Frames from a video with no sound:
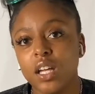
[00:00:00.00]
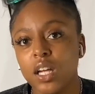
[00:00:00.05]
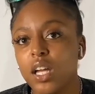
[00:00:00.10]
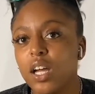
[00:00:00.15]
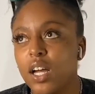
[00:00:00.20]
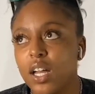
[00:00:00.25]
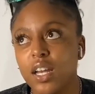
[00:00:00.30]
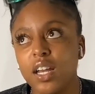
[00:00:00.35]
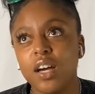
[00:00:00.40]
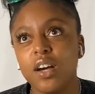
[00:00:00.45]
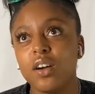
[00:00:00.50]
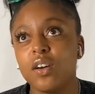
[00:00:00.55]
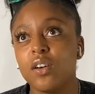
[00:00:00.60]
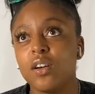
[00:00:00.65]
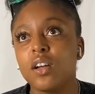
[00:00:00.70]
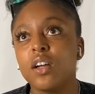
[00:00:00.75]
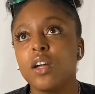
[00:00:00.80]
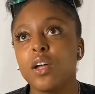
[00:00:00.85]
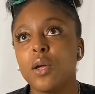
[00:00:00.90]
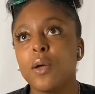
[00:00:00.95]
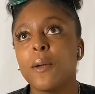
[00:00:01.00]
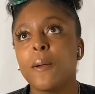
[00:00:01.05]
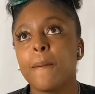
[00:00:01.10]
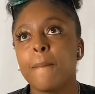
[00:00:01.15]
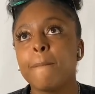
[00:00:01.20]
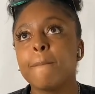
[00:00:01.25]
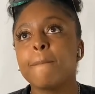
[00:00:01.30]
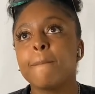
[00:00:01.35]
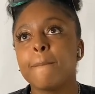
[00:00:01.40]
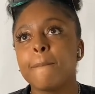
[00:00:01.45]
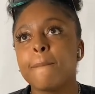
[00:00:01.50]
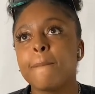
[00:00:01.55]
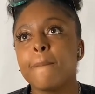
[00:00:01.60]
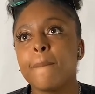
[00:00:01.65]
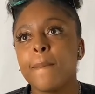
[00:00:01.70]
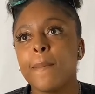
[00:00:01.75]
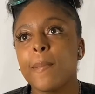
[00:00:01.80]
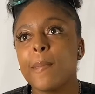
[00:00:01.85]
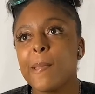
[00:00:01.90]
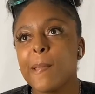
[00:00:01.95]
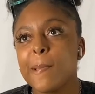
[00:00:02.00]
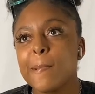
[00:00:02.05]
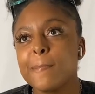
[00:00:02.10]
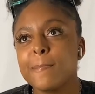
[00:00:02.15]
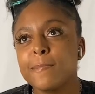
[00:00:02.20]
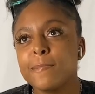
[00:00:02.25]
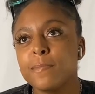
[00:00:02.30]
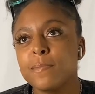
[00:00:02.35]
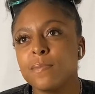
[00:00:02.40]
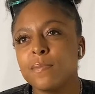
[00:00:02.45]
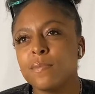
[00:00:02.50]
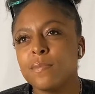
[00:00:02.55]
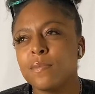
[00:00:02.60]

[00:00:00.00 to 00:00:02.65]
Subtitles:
Like at the moment, like it just crosses his mind, like that was just like one.